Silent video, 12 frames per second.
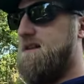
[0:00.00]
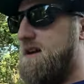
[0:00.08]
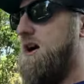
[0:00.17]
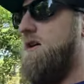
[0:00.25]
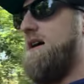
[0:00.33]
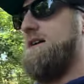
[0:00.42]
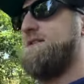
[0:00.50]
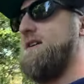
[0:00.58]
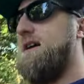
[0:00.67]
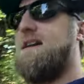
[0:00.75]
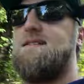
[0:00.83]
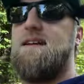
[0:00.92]
Oh, also,
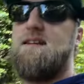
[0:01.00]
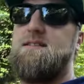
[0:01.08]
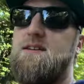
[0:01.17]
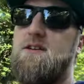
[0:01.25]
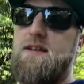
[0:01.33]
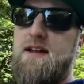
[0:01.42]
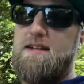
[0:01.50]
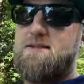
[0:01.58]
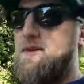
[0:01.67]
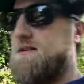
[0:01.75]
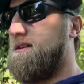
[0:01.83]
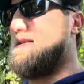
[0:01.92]
I guess I can tell you that
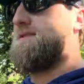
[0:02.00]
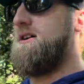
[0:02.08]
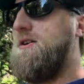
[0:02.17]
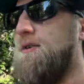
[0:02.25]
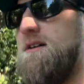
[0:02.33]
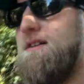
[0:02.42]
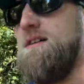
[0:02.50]
experience. So,